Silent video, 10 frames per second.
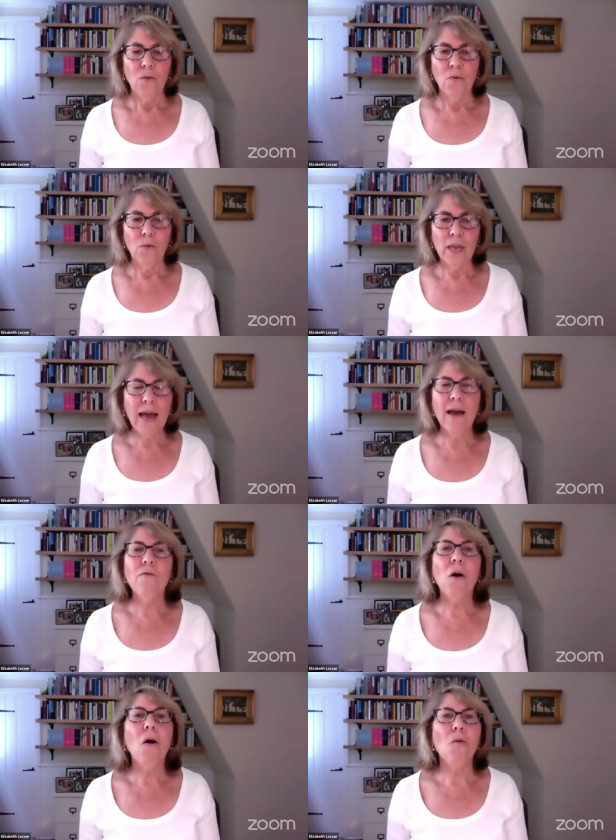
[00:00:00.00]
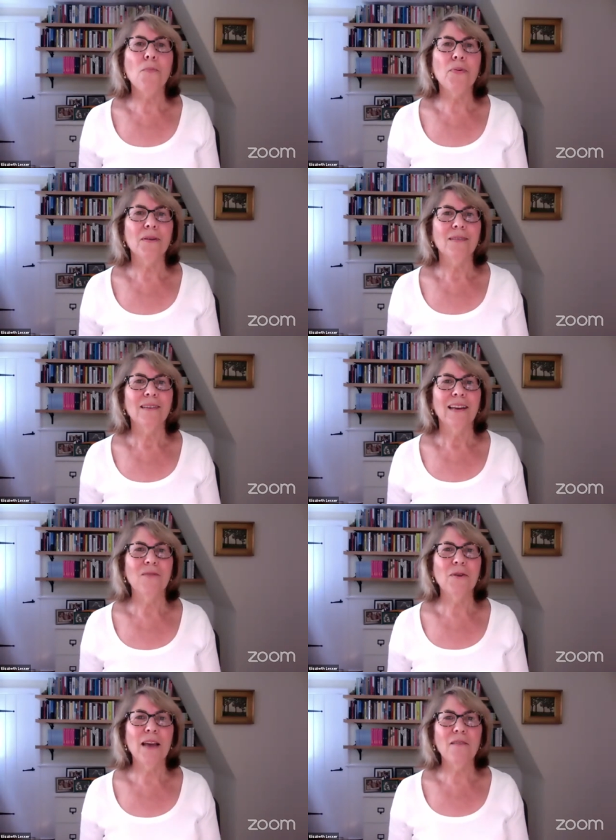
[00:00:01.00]
we have hope,
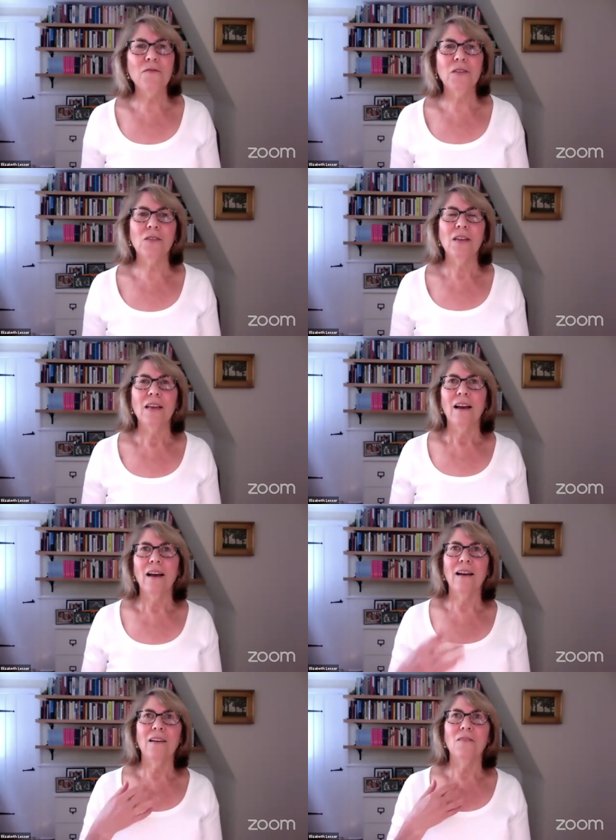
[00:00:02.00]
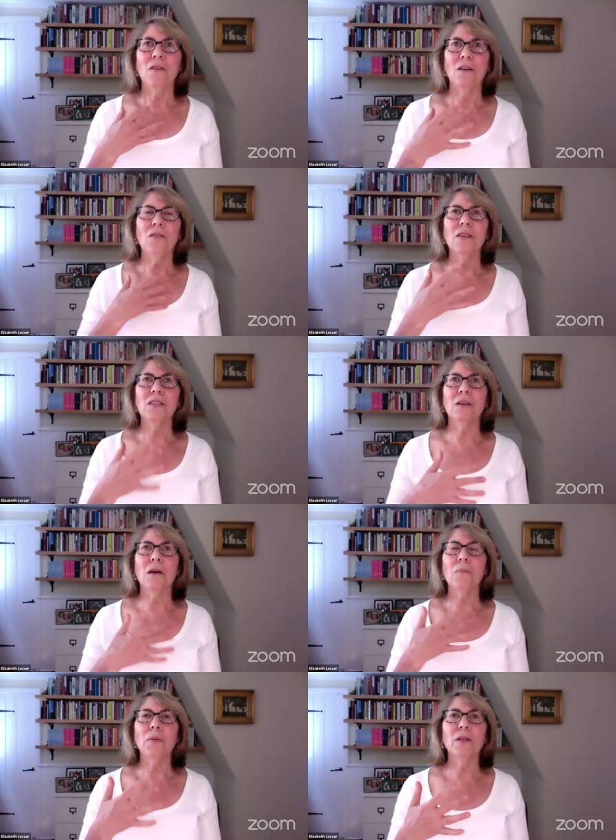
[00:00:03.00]
and we have this
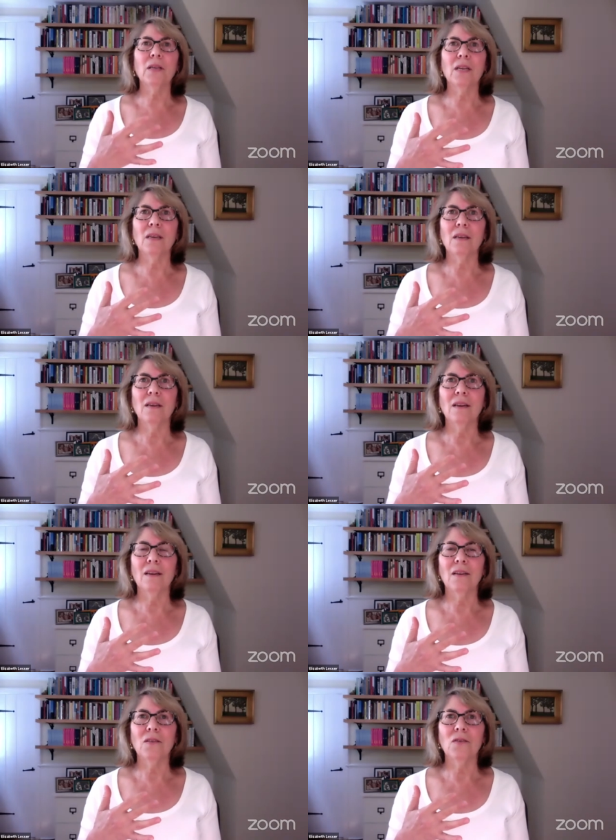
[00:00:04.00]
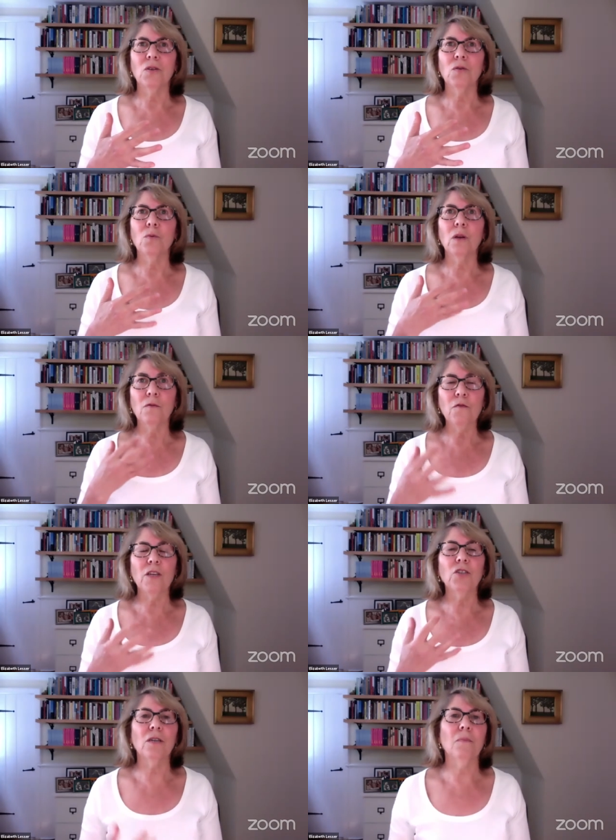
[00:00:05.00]
ability to
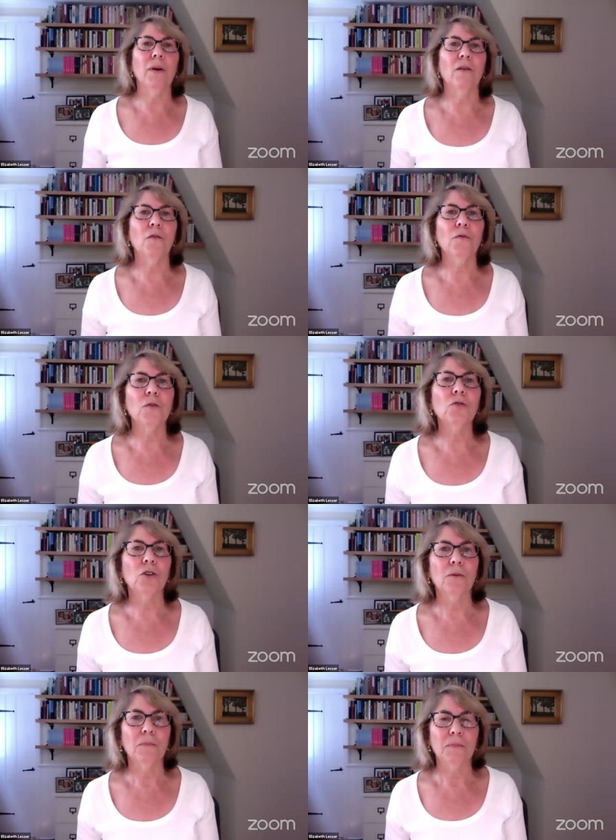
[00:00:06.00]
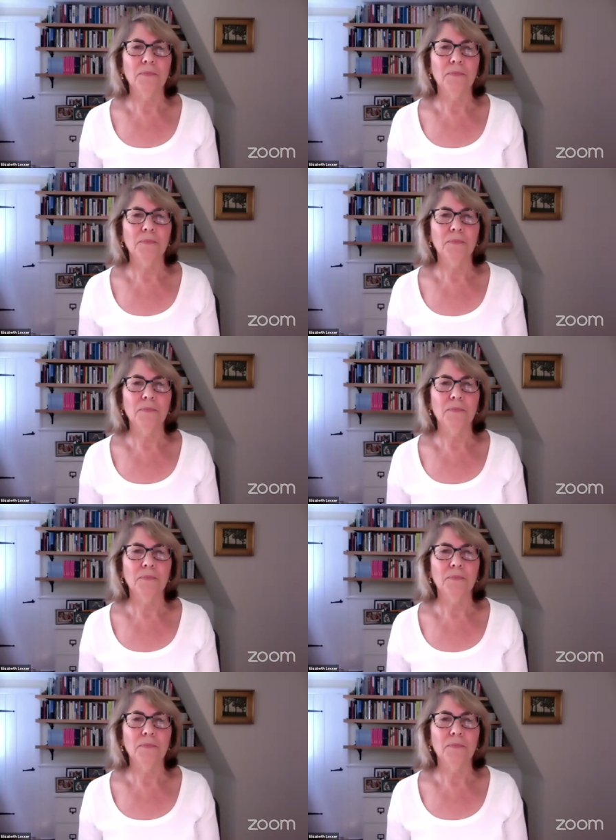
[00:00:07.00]
envision a better future.